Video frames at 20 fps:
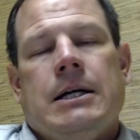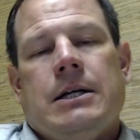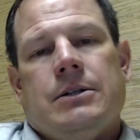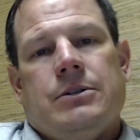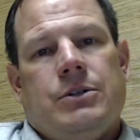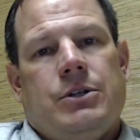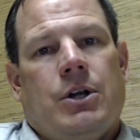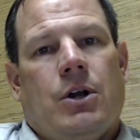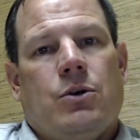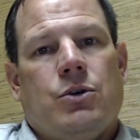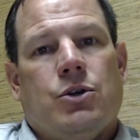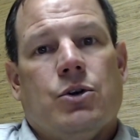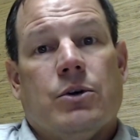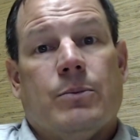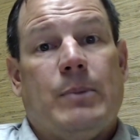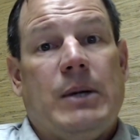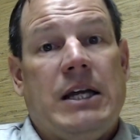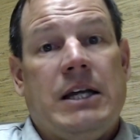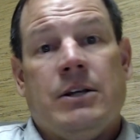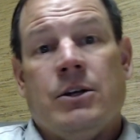you're
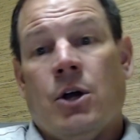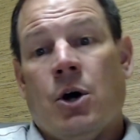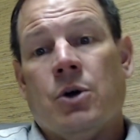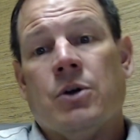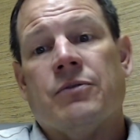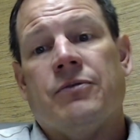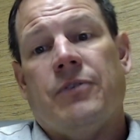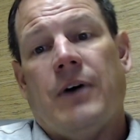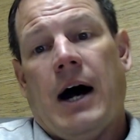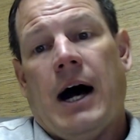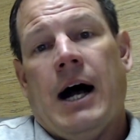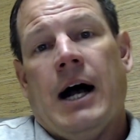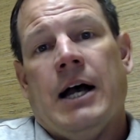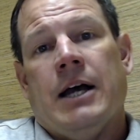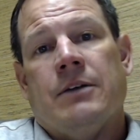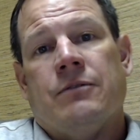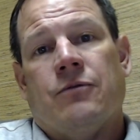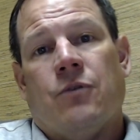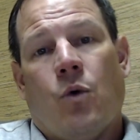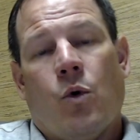being
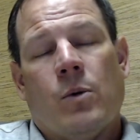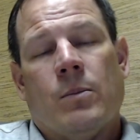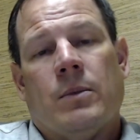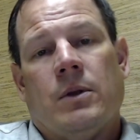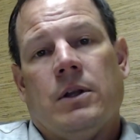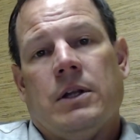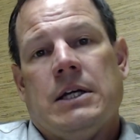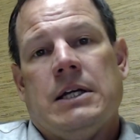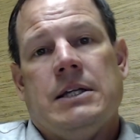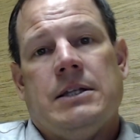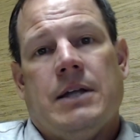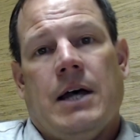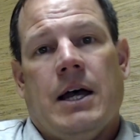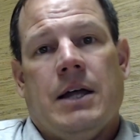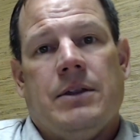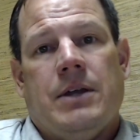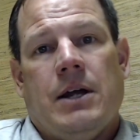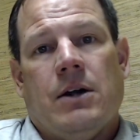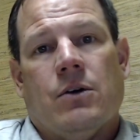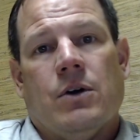notified formally
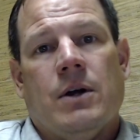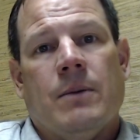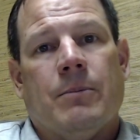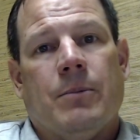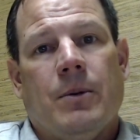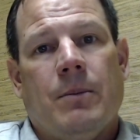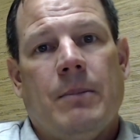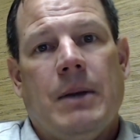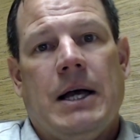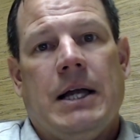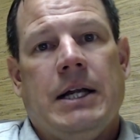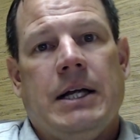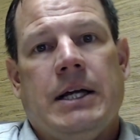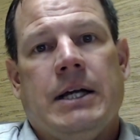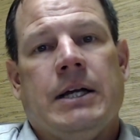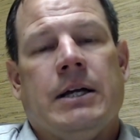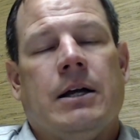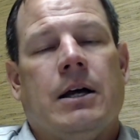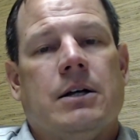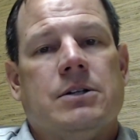that they are
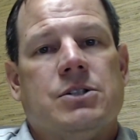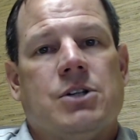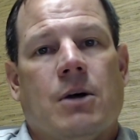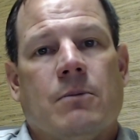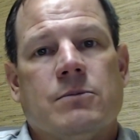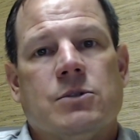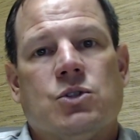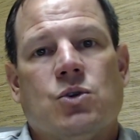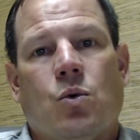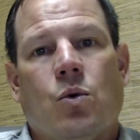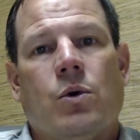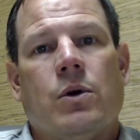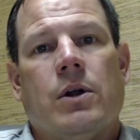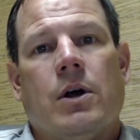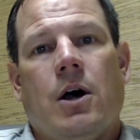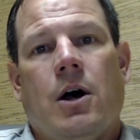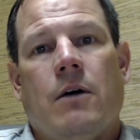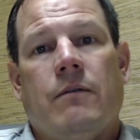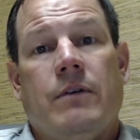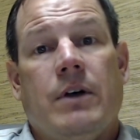implementing some sort
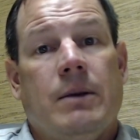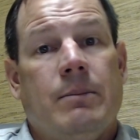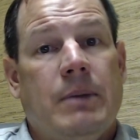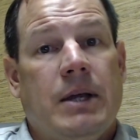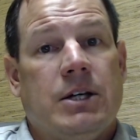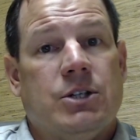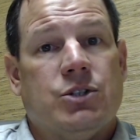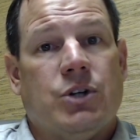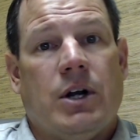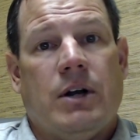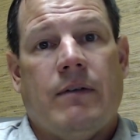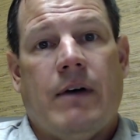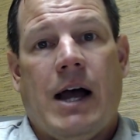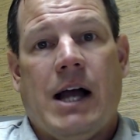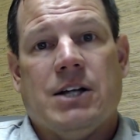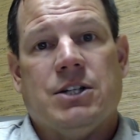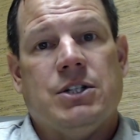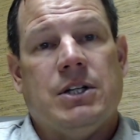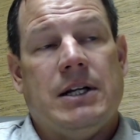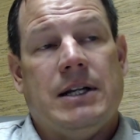of administrative
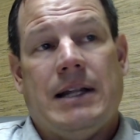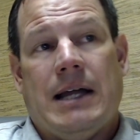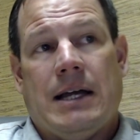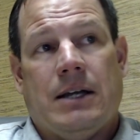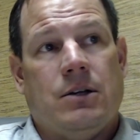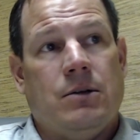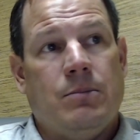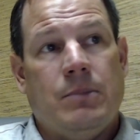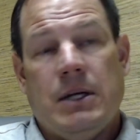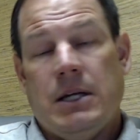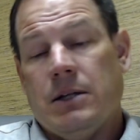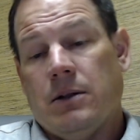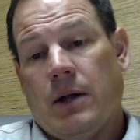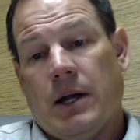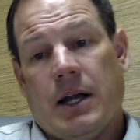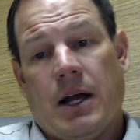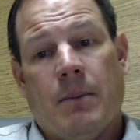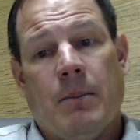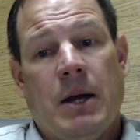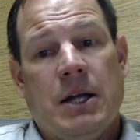action. And that could be,
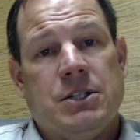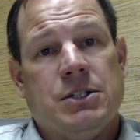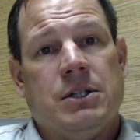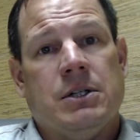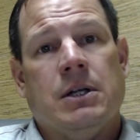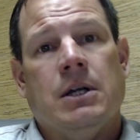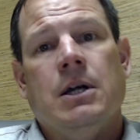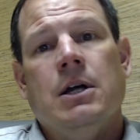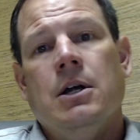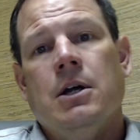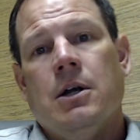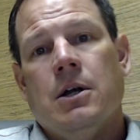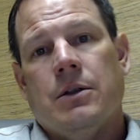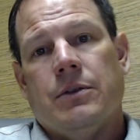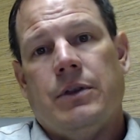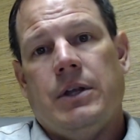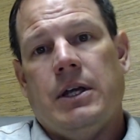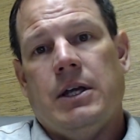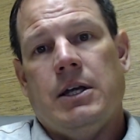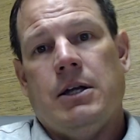like I mentioned,
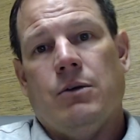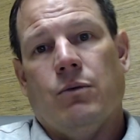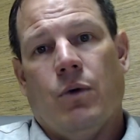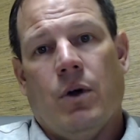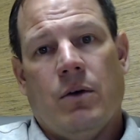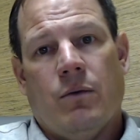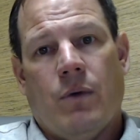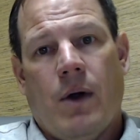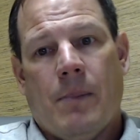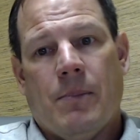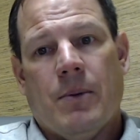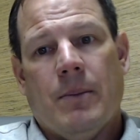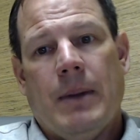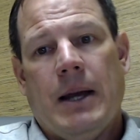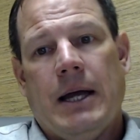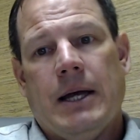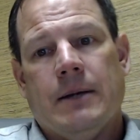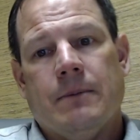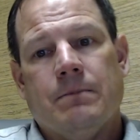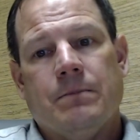the written
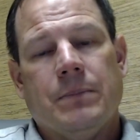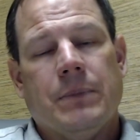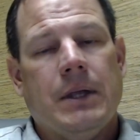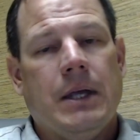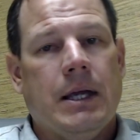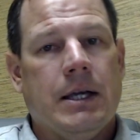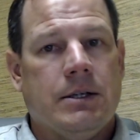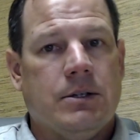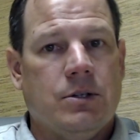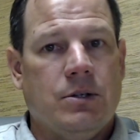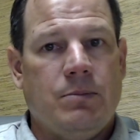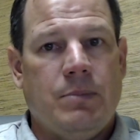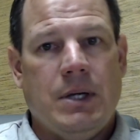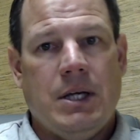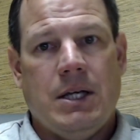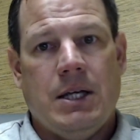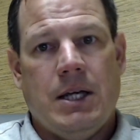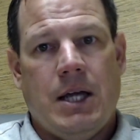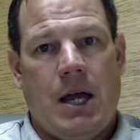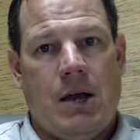reprimand. It could
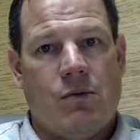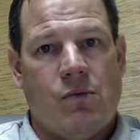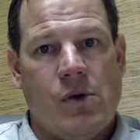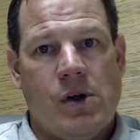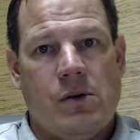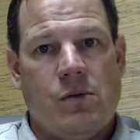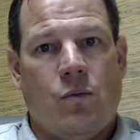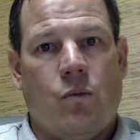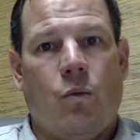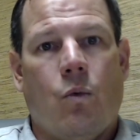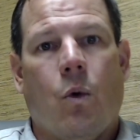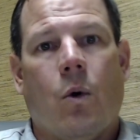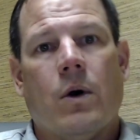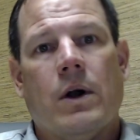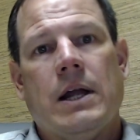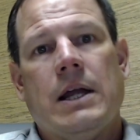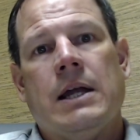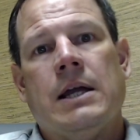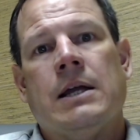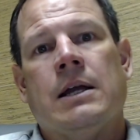be a written
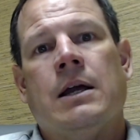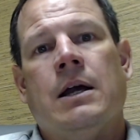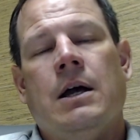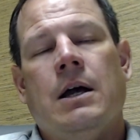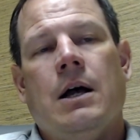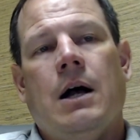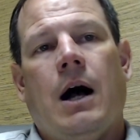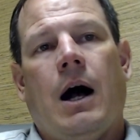warning.